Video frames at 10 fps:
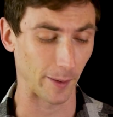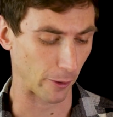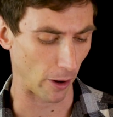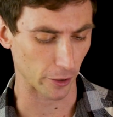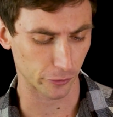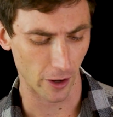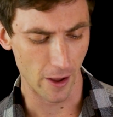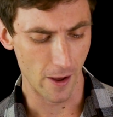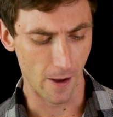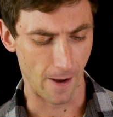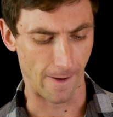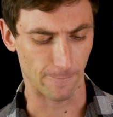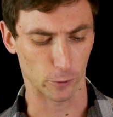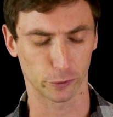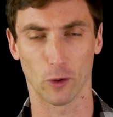at my crotch uh,
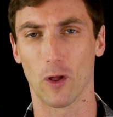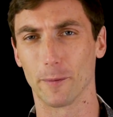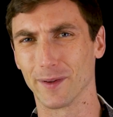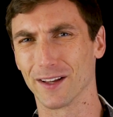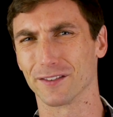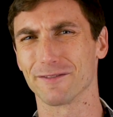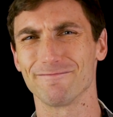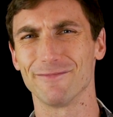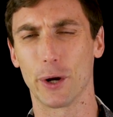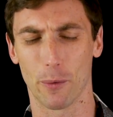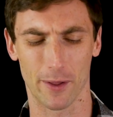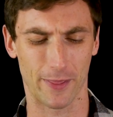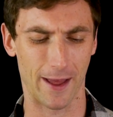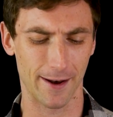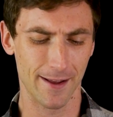for so long because we don't
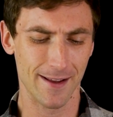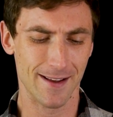want that.